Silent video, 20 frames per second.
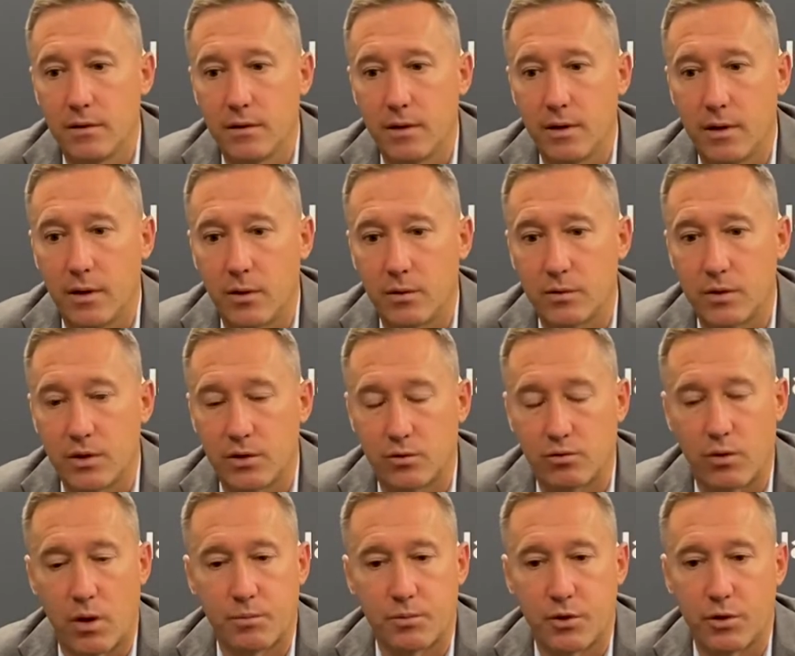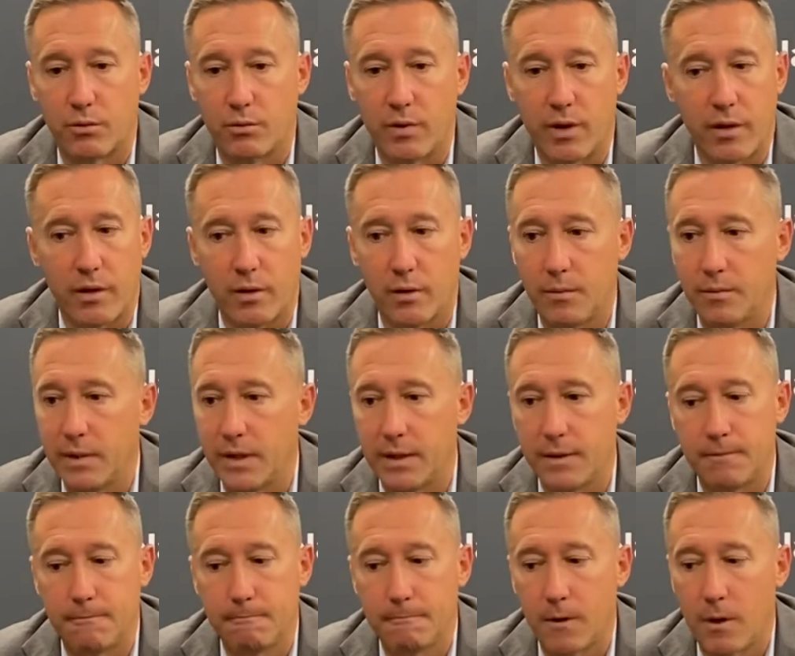you know, disrupt your rhythm
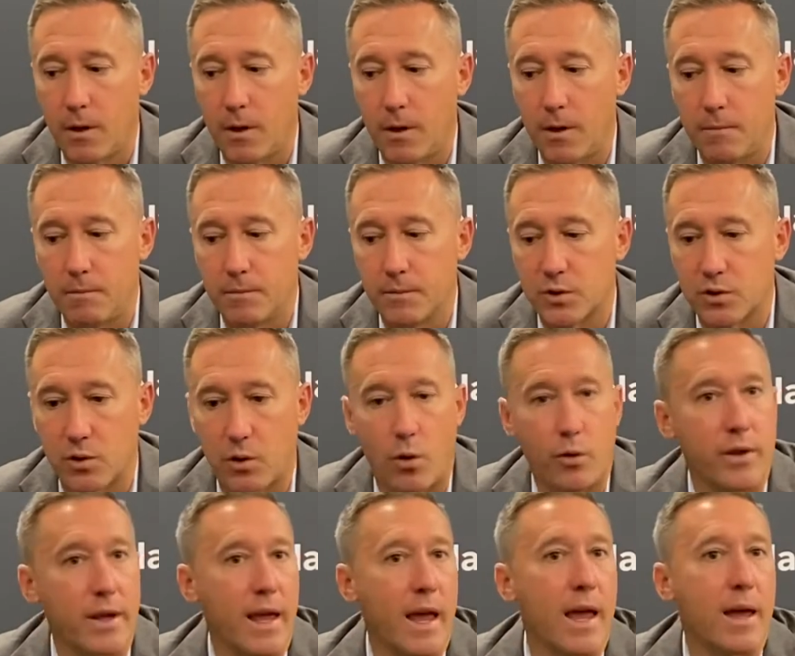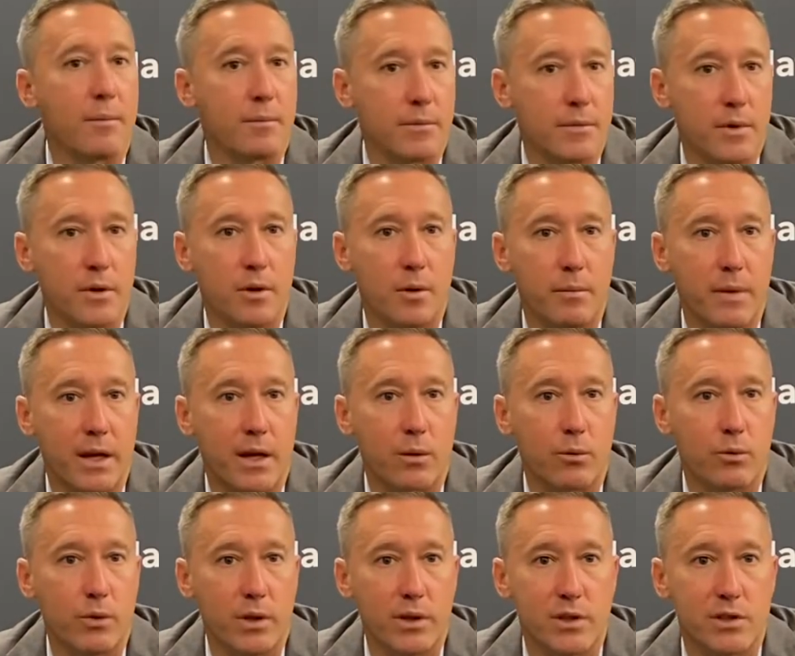and slow the game, you know, make it
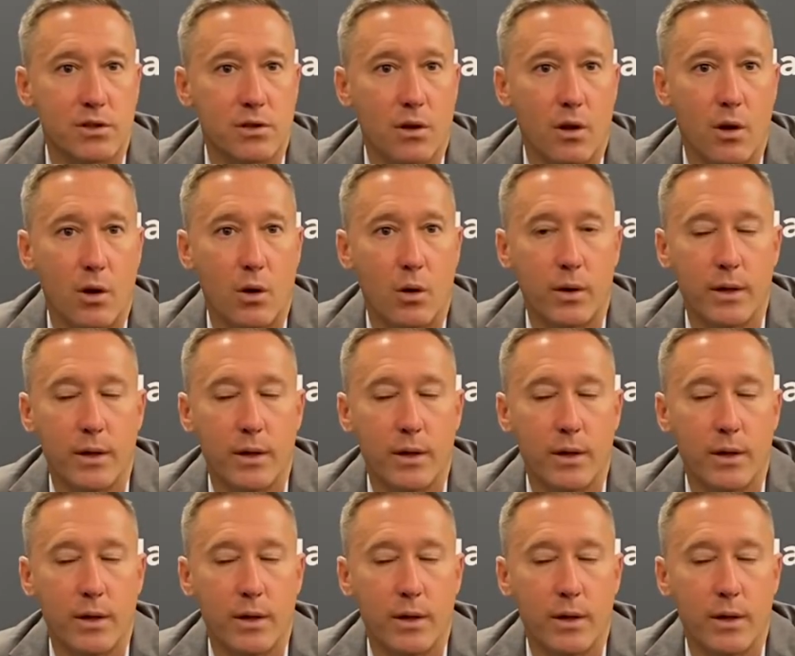really slow.